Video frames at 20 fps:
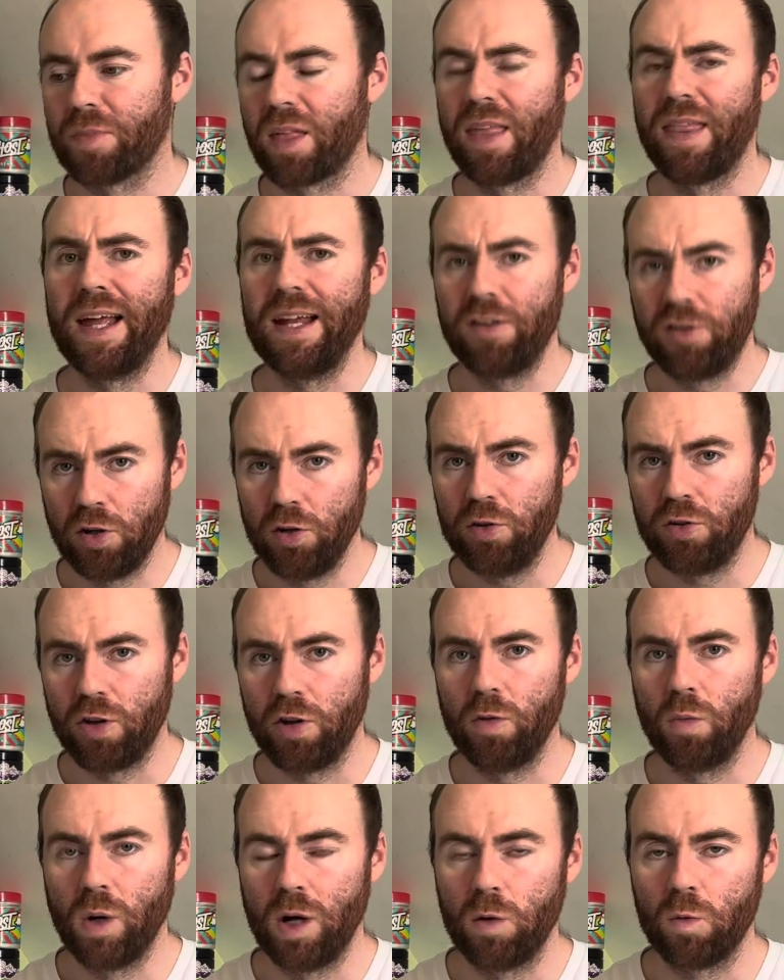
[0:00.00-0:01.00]
They
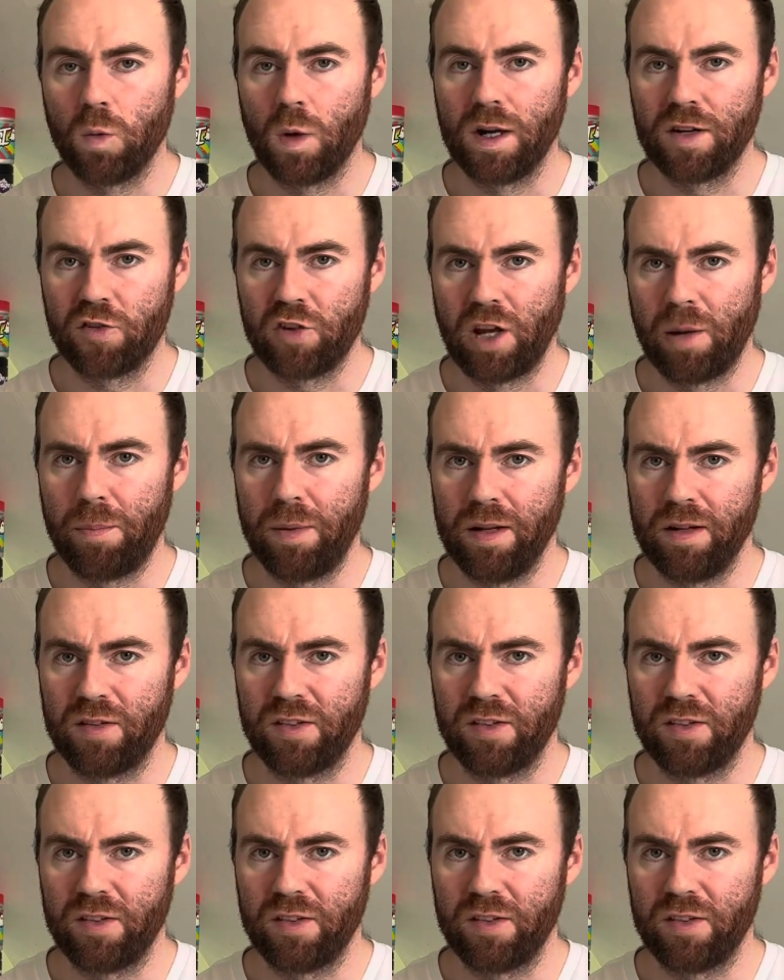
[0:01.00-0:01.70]
do worldwide shipping.